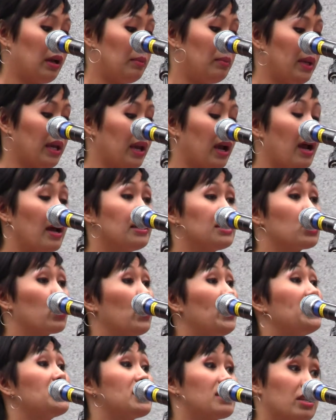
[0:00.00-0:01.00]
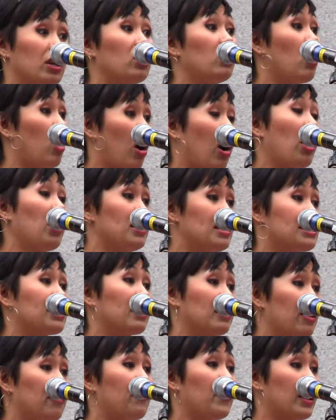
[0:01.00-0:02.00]
because we still earn
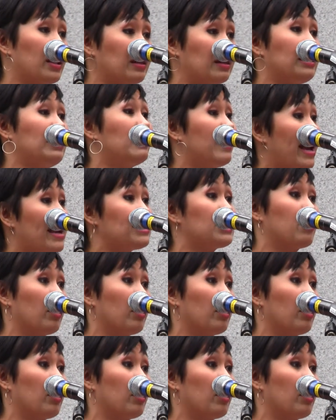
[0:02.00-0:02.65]
significantly less